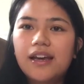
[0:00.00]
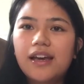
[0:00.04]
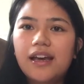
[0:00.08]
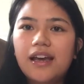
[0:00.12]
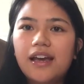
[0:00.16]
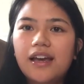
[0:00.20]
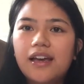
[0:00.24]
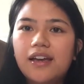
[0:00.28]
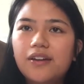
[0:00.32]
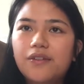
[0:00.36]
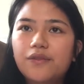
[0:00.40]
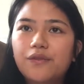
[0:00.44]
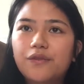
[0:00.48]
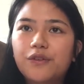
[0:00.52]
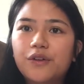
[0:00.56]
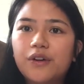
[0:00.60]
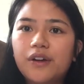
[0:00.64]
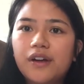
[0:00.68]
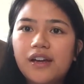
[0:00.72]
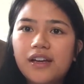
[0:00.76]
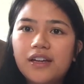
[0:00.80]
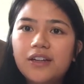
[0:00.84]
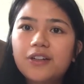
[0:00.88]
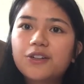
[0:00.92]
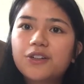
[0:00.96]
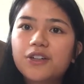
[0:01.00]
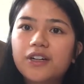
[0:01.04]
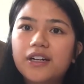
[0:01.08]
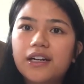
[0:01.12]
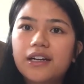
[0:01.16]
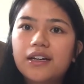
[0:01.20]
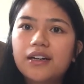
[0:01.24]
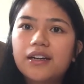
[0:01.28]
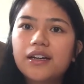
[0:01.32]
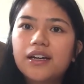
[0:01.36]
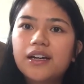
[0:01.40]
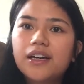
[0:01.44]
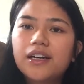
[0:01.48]
And for
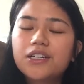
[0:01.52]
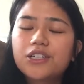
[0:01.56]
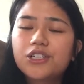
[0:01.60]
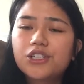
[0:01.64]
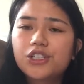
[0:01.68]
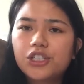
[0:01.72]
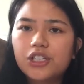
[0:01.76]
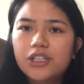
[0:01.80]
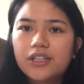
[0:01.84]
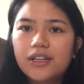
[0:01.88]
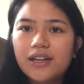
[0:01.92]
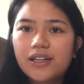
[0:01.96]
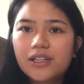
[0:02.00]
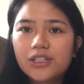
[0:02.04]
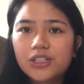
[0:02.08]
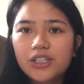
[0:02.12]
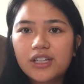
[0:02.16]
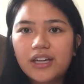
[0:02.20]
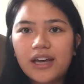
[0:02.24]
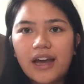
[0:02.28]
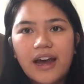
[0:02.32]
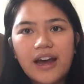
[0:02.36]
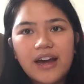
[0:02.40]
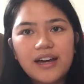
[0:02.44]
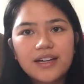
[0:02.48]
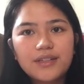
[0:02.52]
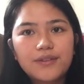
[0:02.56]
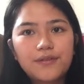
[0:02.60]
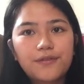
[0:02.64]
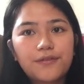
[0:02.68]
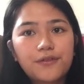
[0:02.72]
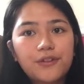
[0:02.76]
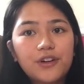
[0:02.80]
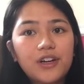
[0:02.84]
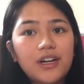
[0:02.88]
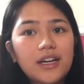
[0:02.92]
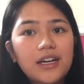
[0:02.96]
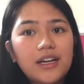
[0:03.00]
Ingrid, she actually has
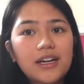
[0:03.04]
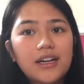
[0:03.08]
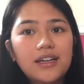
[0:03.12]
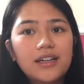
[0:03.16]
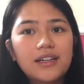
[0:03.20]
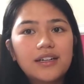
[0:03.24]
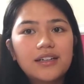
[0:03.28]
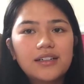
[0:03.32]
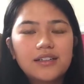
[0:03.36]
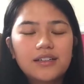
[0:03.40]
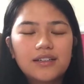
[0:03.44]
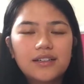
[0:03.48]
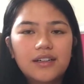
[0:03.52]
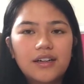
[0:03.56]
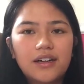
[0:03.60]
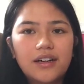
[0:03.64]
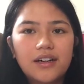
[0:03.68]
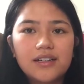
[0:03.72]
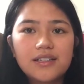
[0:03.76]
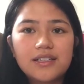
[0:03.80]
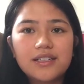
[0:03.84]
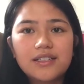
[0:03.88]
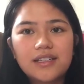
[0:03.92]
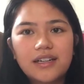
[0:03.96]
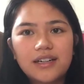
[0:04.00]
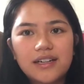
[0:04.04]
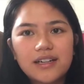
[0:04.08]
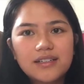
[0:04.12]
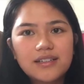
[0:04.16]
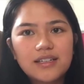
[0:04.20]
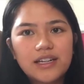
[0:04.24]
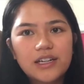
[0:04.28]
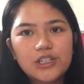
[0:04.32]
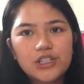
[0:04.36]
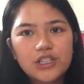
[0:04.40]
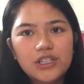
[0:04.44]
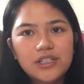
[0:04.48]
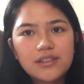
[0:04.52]
free study
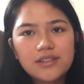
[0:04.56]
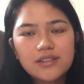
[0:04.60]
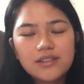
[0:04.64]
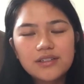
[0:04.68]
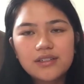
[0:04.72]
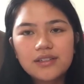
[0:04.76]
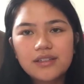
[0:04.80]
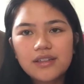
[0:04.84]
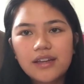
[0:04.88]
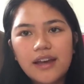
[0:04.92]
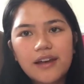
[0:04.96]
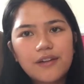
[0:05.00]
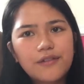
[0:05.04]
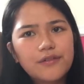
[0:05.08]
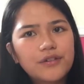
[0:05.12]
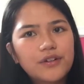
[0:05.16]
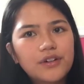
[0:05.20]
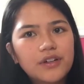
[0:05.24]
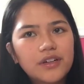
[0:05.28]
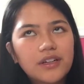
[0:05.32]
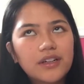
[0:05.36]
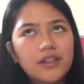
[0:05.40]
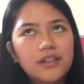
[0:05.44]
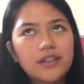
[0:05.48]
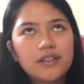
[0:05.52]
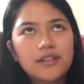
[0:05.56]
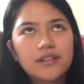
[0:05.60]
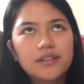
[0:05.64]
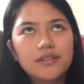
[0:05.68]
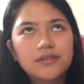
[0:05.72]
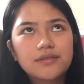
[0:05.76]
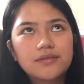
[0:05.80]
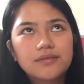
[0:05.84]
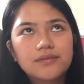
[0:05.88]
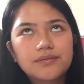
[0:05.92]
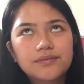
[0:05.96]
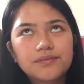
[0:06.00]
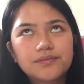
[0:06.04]
sessions every
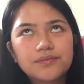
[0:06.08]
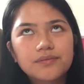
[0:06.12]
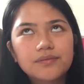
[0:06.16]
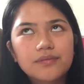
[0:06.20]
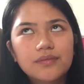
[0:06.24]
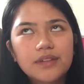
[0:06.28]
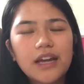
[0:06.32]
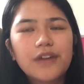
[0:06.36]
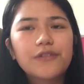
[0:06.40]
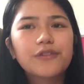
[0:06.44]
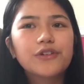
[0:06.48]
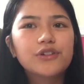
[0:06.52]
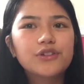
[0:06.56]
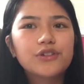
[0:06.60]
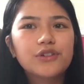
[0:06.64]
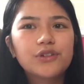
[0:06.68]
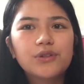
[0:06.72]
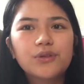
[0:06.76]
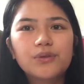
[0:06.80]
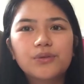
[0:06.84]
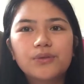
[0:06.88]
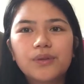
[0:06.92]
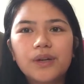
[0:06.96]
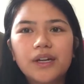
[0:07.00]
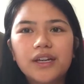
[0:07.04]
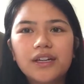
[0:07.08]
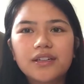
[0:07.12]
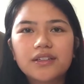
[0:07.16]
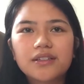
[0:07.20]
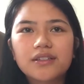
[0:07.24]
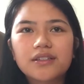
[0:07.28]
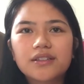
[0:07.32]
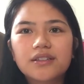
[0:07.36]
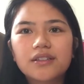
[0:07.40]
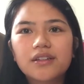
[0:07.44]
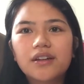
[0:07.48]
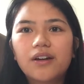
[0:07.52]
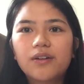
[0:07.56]
2
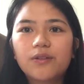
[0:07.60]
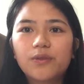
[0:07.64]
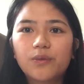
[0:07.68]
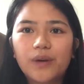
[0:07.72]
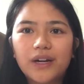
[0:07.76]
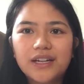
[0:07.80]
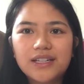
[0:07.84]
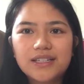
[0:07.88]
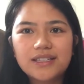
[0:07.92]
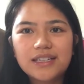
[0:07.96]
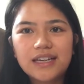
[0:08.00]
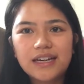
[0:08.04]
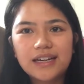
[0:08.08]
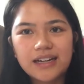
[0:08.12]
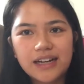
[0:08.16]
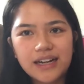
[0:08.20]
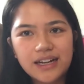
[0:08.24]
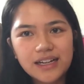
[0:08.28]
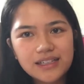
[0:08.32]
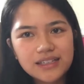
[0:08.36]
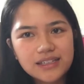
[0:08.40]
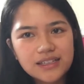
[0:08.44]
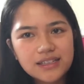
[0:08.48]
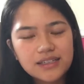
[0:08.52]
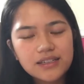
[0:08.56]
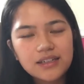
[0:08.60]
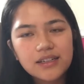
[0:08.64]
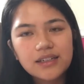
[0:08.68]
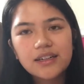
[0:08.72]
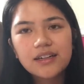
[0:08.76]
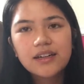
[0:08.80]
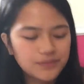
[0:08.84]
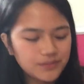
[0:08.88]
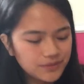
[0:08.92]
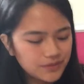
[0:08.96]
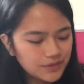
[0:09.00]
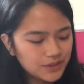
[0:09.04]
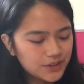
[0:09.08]
weeks on Wednesday nights.
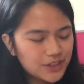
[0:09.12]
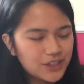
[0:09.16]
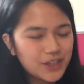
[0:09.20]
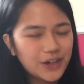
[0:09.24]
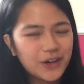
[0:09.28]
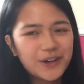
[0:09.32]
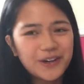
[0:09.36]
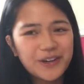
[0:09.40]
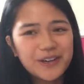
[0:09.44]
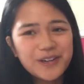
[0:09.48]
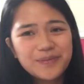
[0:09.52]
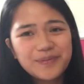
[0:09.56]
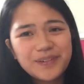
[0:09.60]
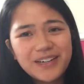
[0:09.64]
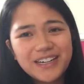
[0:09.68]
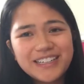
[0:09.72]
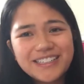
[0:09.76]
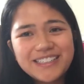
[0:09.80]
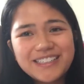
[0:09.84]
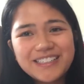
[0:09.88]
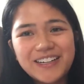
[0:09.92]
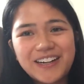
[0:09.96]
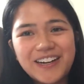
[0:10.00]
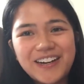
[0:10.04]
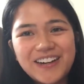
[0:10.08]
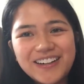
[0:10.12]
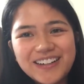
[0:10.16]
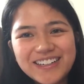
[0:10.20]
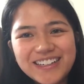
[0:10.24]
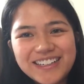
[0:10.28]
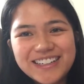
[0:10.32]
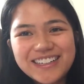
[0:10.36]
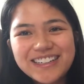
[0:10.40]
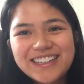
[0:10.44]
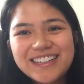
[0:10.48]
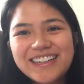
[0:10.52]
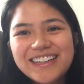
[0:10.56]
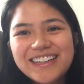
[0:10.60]
Sorry, my dog.